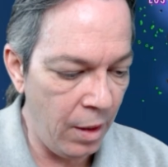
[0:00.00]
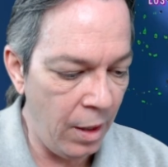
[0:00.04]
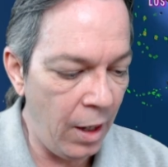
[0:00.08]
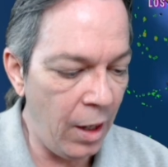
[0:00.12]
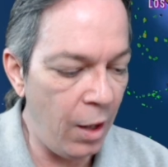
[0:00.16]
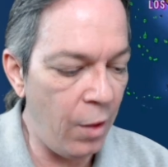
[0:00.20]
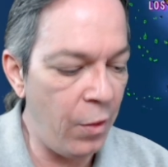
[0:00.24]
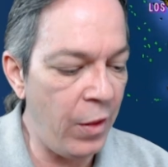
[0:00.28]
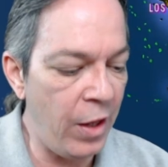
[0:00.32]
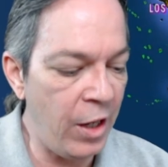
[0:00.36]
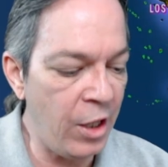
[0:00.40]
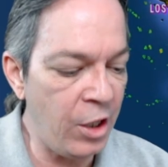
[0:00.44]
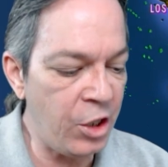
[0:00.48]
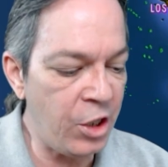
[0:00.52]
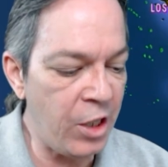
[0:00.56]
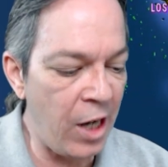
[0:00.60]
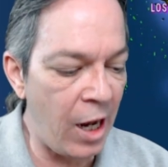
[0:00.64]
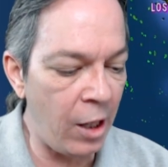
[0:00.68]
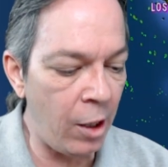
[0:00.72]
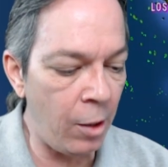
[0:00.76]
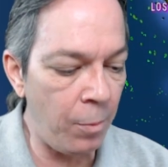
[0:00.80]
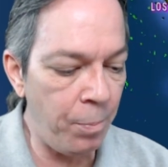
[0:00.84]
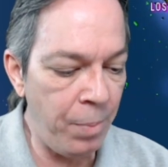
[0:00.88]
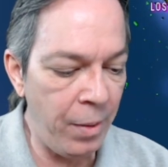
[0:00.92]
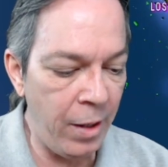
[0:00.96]
And then
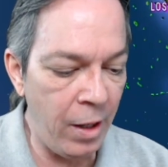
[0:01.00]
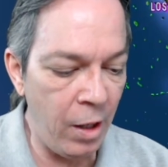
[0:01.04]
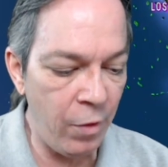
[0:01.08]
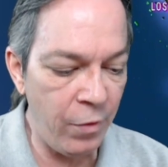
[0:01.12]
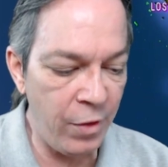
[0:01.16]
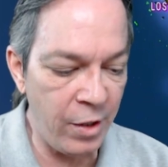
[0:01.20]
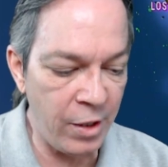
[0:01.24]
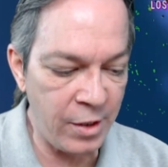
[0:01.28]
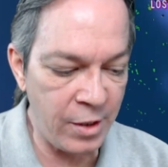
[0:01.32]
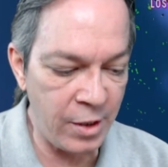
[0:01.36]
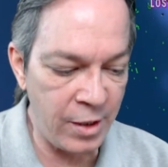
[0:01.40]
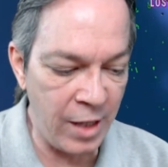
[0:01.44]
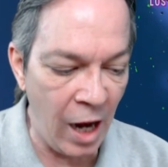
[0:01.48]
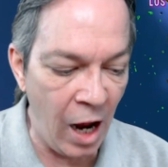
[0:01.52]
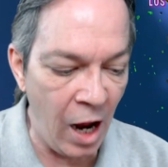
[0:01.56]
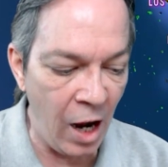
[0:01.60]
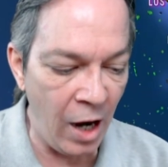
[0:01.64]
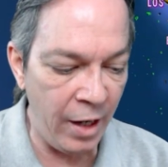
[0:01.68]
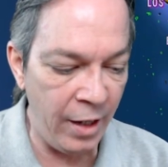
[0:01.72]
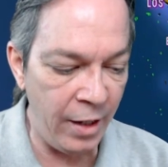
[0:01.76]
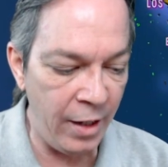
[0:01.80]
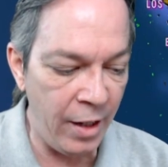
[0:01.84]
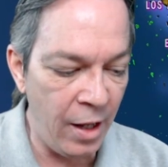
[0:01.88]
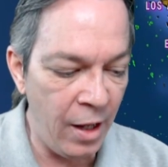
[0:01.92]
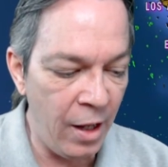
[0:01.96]
shall appear the
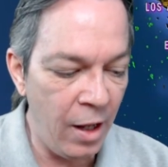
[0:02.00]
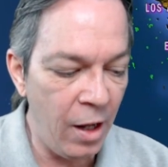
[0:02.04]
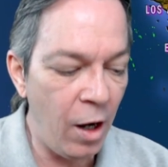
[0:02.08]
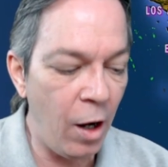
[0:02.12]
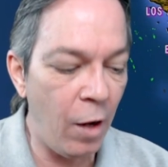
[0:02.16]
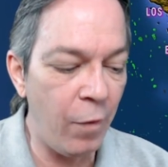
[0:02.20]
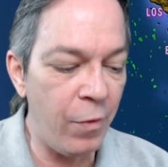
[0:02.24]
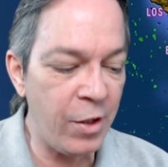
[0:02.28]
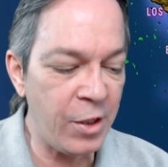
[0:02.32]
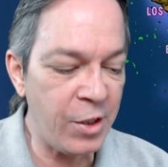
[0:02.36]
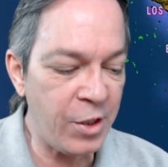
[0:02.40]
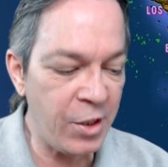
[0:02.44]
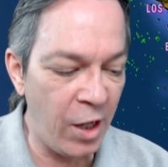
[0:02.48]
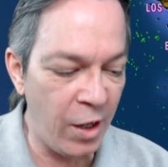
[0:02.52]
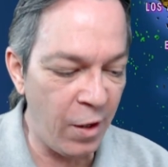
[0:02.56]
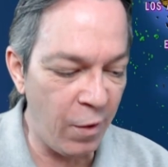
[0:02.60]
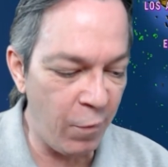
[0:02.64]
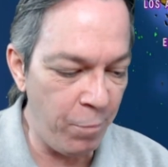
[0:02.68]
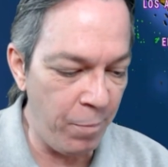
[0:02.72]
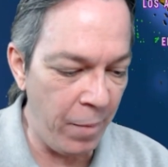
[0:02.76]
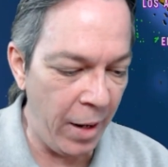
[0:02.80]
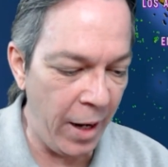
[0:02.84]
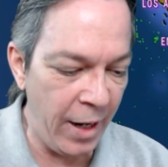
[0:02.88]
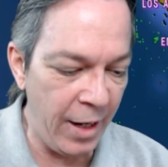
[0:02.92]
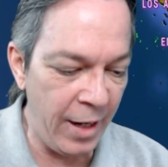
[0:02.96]
sign of the Son
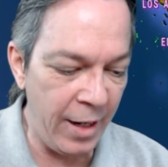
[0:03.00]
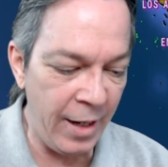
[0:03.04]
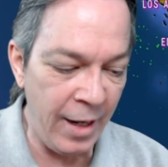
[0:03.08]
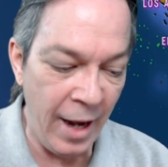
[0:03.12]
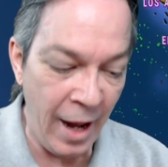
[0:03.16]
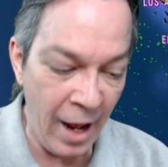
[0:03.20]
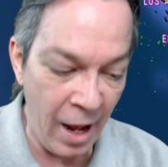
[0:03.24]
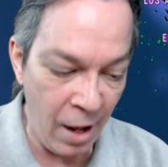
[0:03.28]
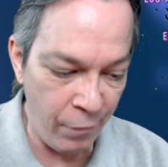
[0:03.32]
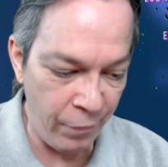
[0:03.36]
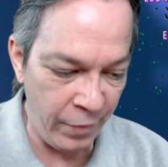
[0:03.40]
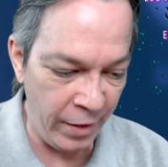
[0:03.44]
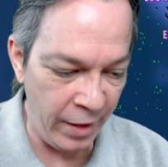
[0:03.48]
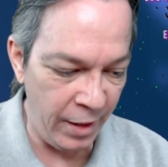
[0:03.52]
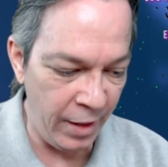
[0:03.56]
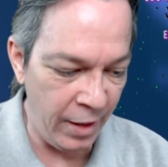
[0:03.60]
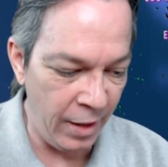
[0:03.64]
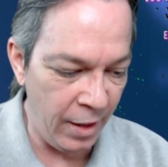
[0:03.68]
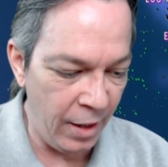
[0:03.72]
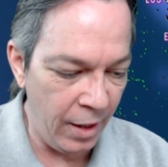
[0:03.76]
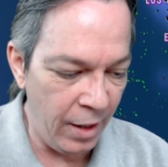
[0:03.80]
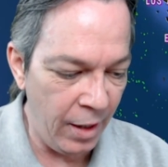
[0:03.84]
of Man in heaven,